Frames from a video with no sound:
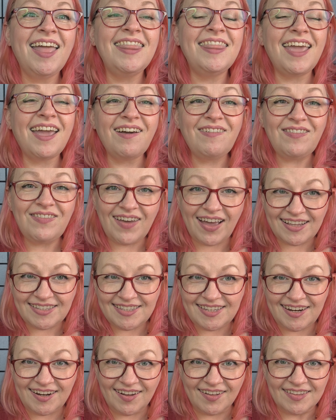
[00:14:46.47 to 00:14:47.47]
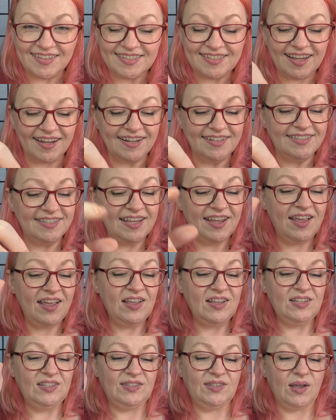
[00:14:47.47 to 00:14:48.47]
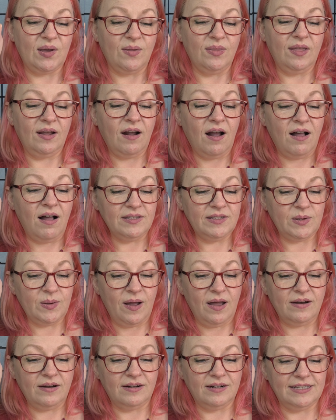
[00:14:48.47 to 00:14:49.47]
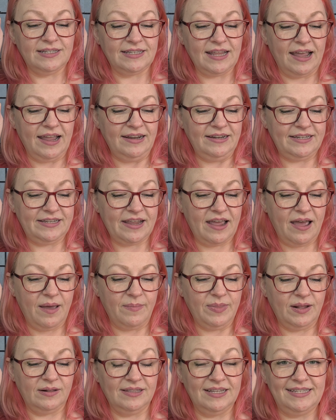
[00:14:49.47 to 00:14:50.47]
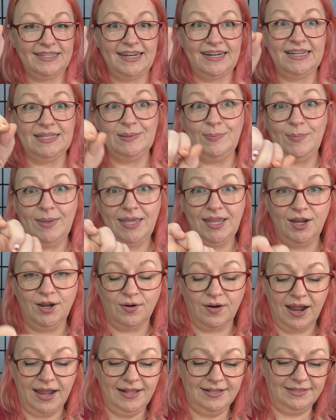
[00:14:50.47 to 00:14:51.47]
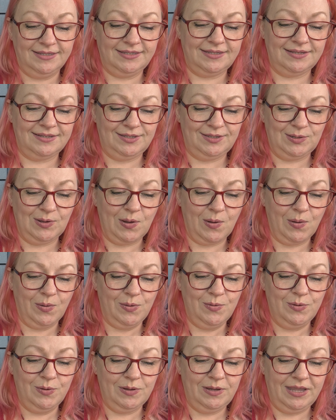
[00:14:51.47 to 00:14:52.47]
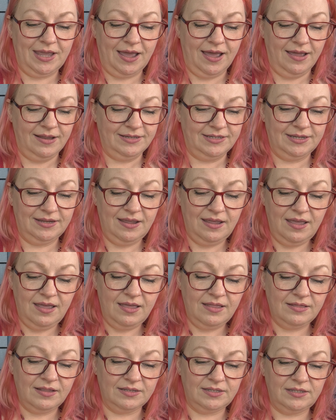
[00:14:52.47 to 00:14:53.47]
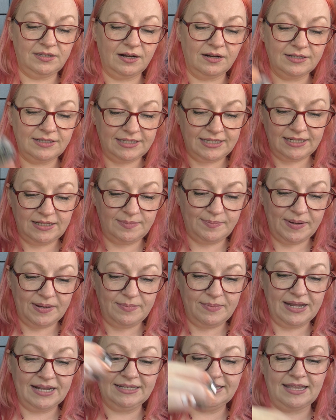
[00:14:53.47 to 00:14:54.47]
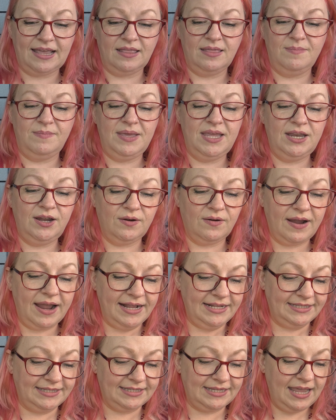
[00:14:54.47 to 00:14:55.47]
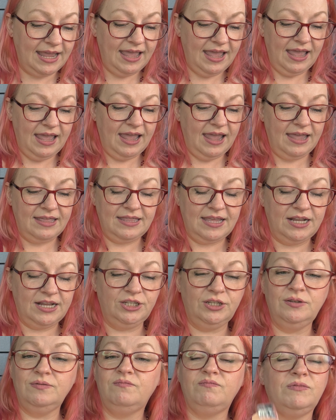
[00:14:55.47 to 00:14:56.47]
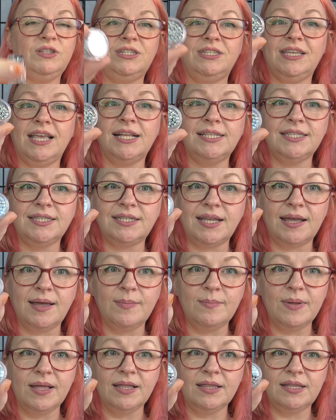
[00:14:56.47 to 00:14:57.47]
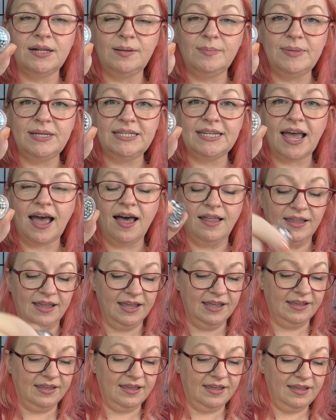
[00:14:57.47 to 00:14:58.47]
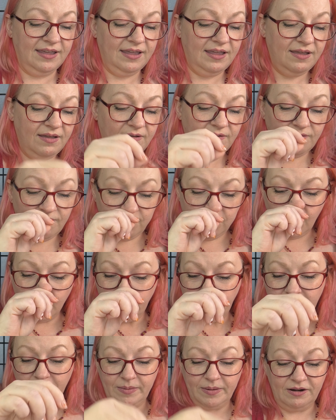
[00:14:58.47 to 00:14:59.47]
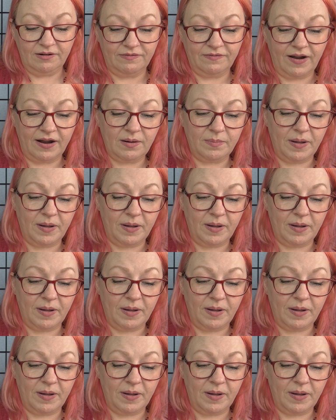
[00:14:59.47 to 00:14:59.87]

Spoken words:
they have faceting on the sides. So they're also on her site. They're listed as meteorites. So you could get the star seeds bead mix and the meteorites, and then just get some little metallic 4mm fire